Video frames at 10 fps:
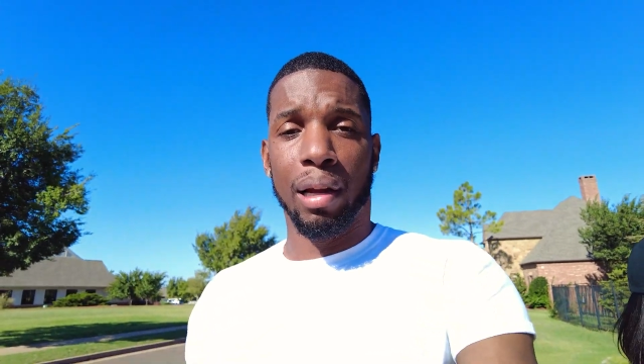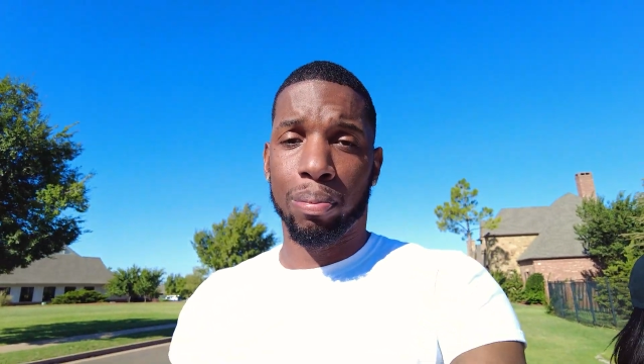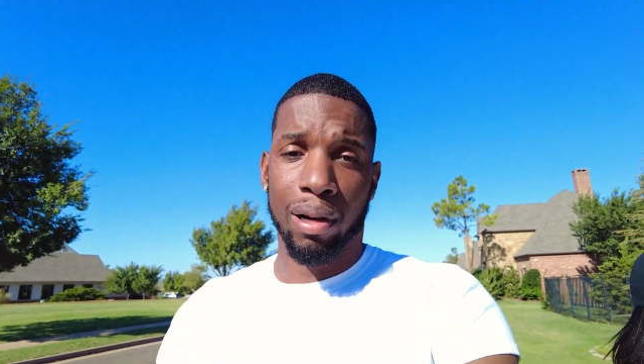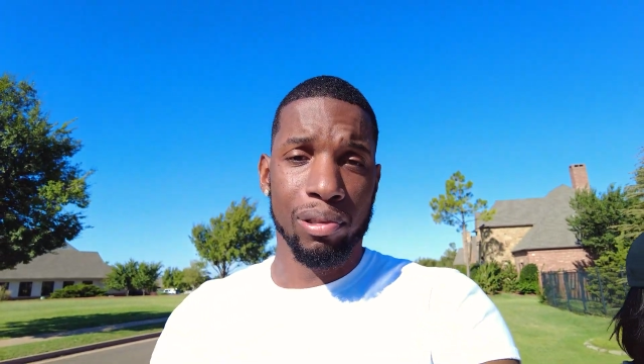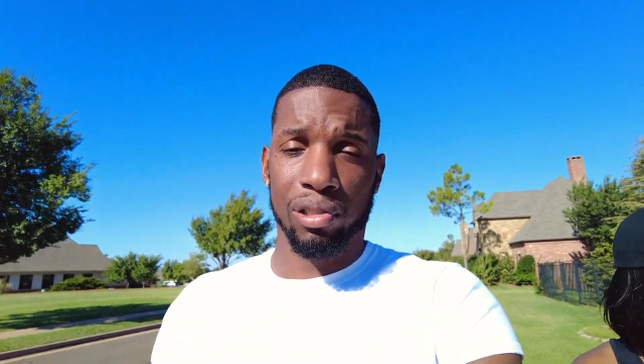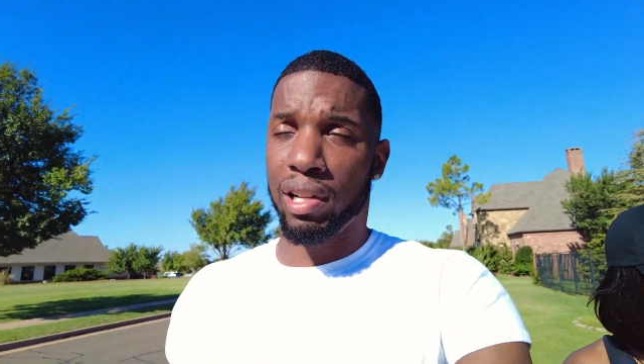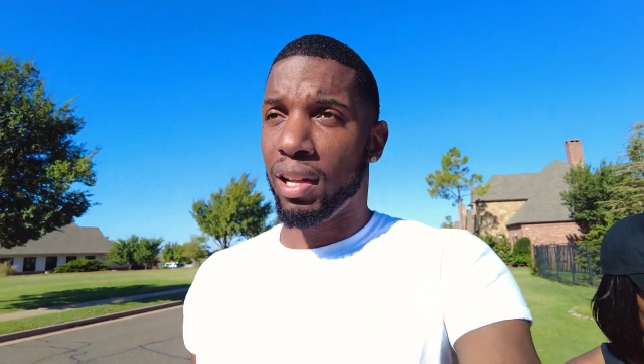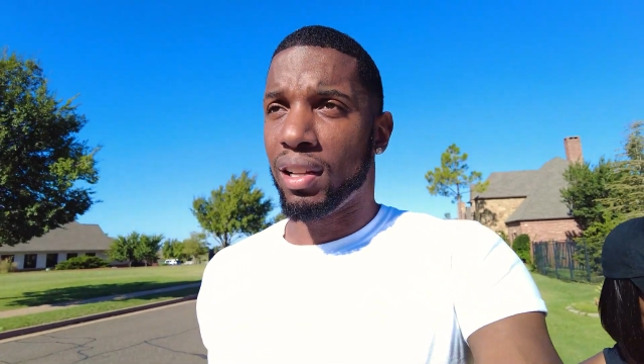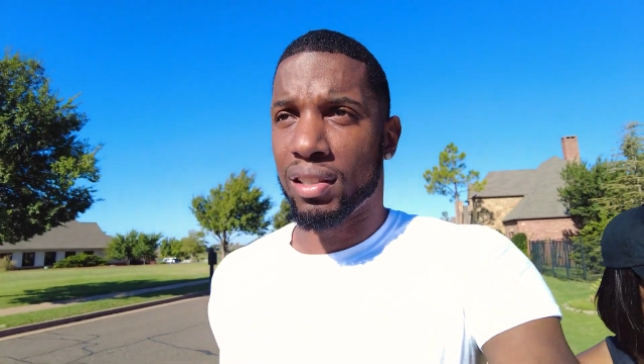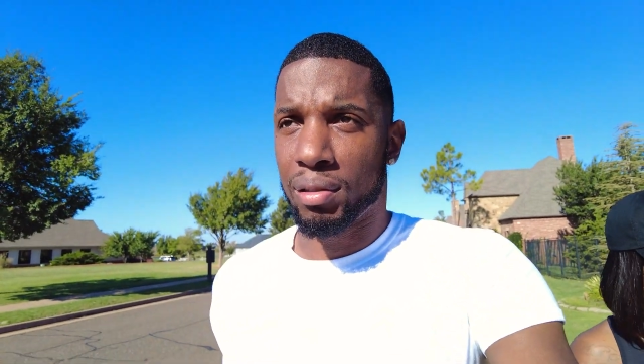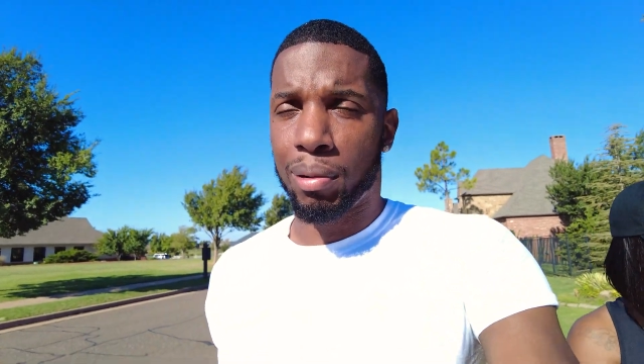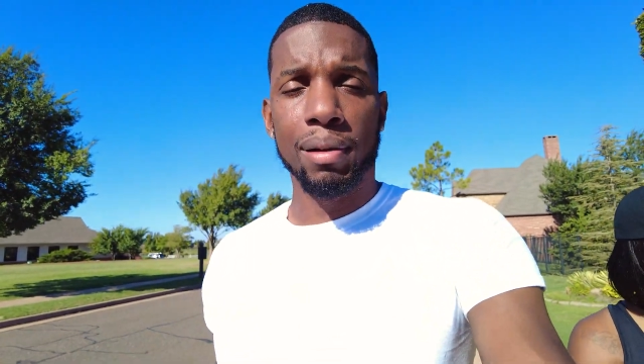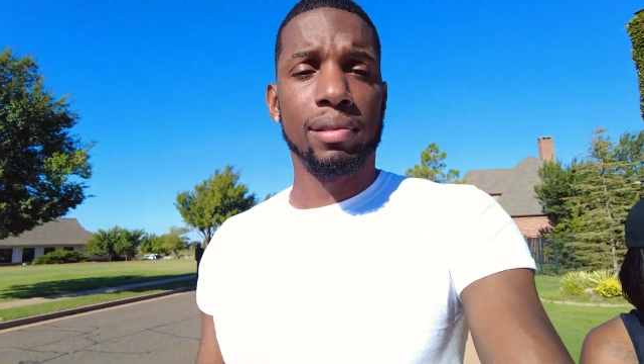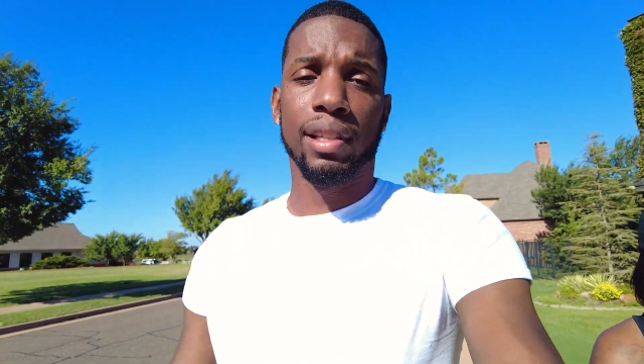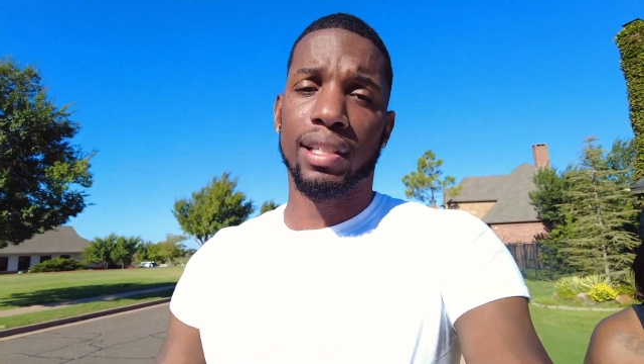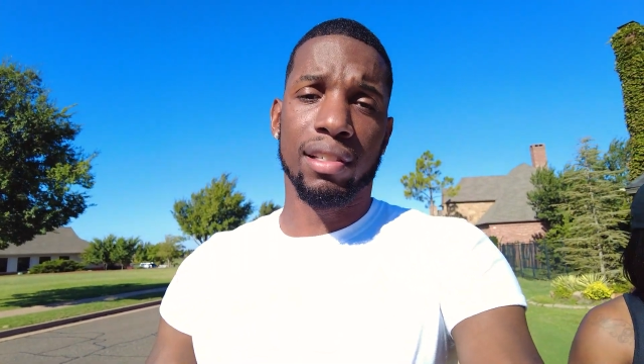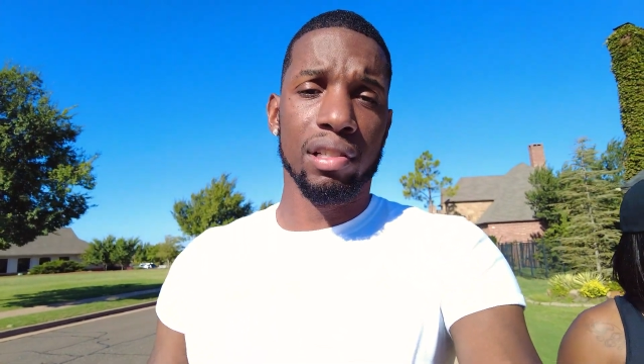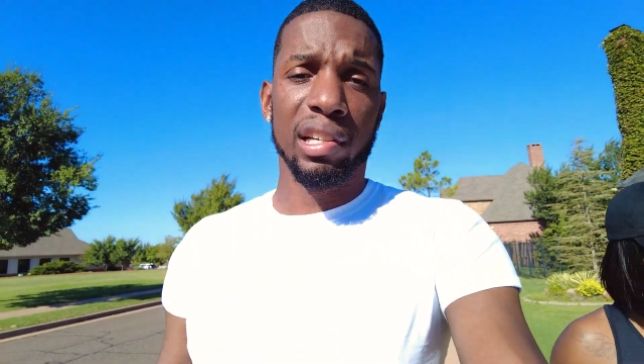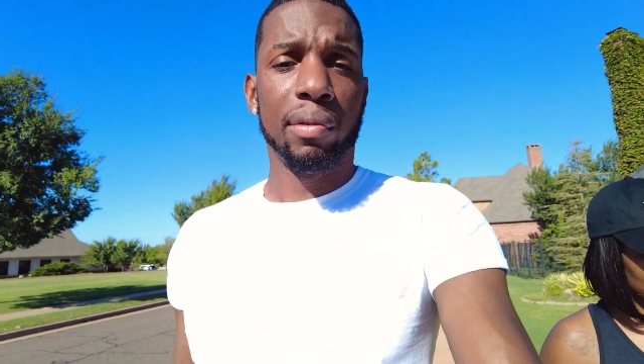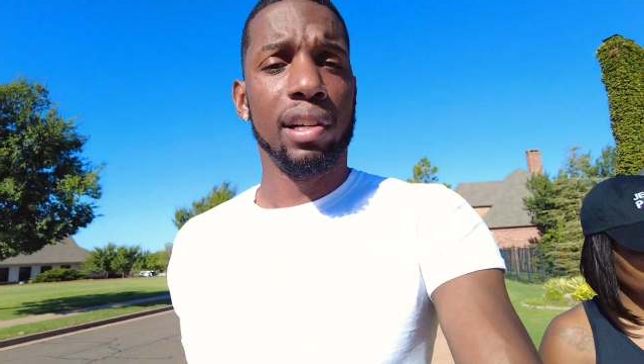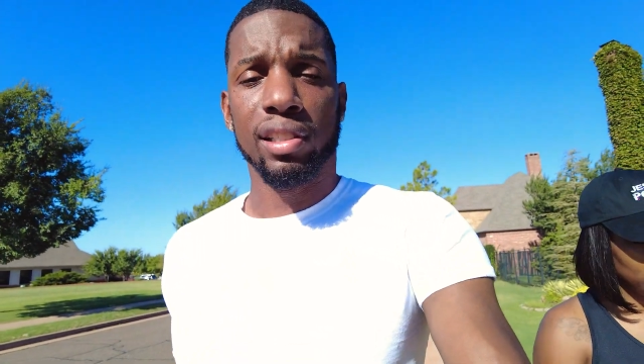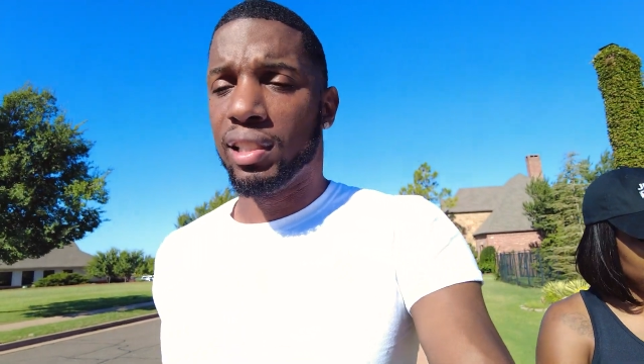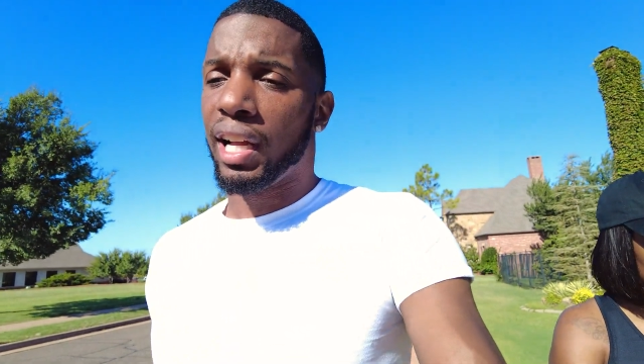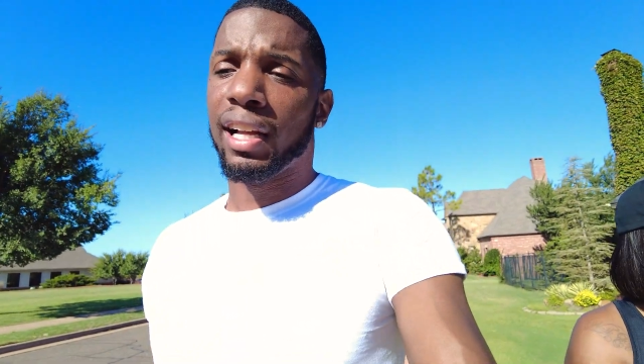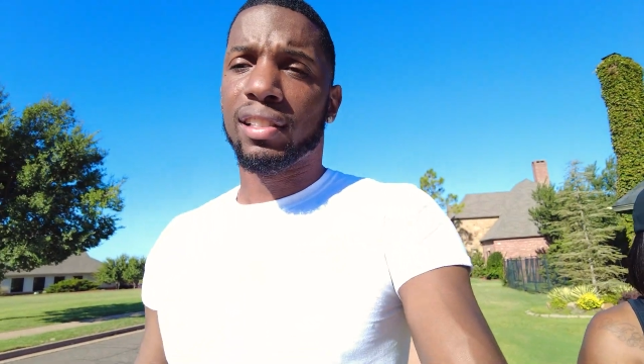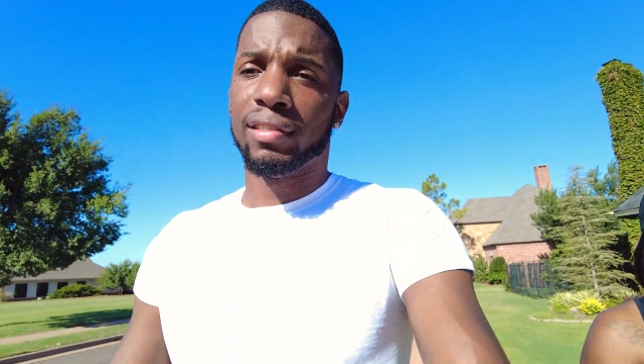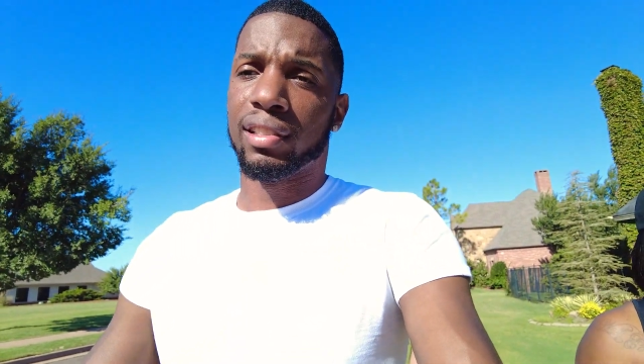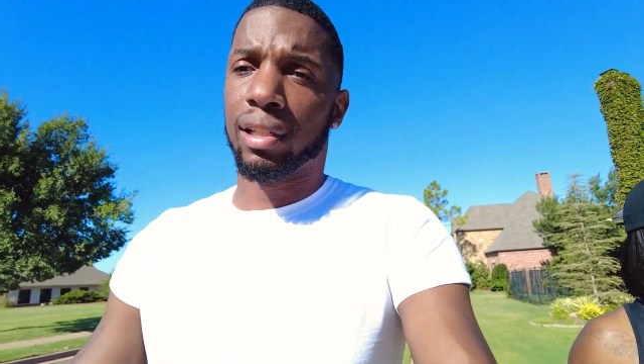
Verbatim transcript: I promise you that. The Bible says it's gonna get worse, and it got to.